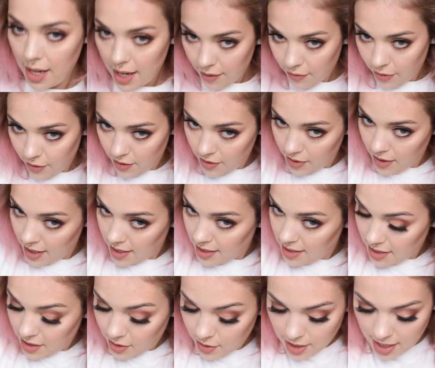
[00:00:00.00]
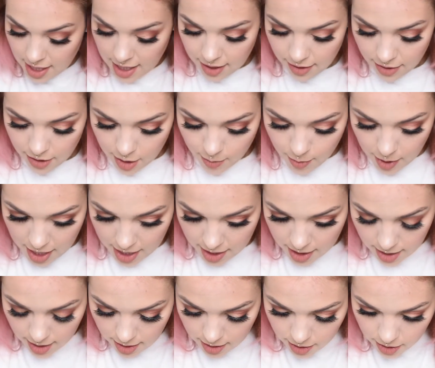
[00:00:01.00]
After this, you take the
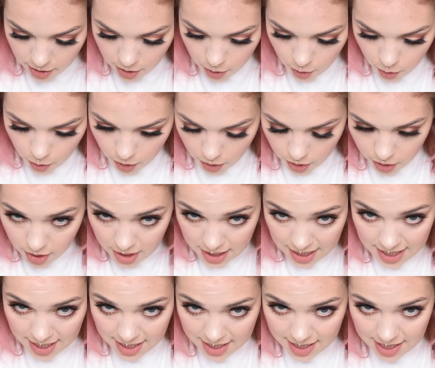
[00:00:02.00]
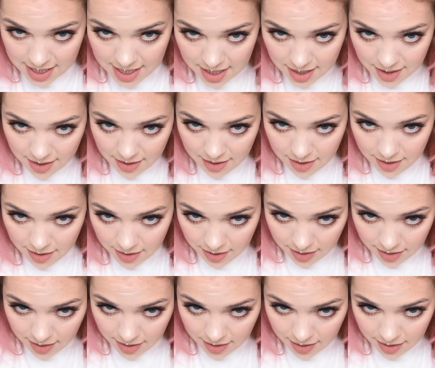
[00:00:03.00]
bun, you tease it